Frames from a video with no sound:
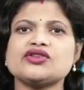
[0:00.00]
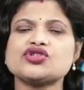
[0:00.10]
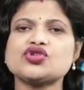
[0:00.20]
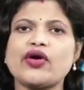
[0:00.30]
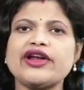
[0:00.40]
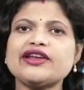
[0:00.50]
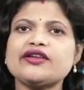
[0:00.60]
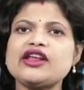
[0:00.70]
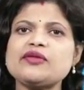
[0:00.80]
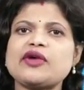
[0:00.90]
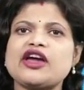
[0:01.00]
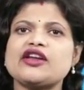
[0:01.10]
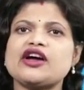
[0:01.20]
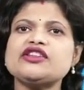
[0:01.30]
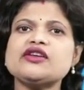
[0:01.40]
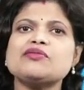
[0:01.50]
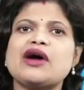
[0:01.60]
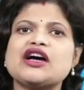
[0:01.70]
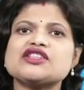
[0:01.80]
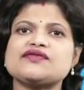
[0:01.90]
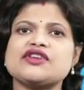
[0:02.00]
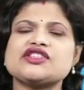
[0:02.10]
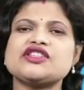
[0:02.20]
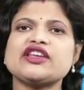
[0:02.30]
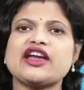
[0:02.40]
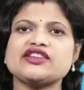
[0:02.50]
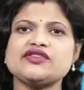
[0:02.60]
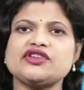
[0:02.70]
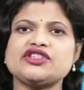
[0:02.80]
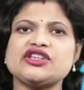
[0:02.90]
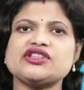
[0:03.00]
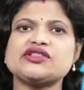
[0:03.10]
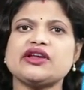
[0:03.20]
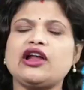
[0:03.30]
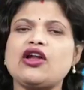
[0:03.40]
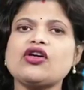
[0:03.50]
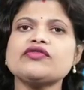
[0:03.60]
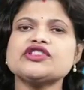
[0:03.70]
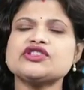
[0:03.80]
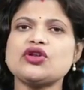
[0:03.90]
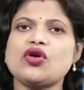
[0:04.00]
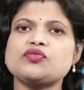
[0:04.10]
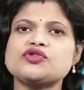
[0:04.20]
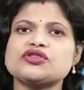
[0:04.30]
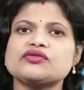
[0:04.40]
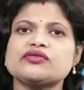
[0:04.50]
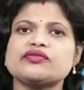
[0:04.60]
soil creep and other mass wasting activities along with slopes.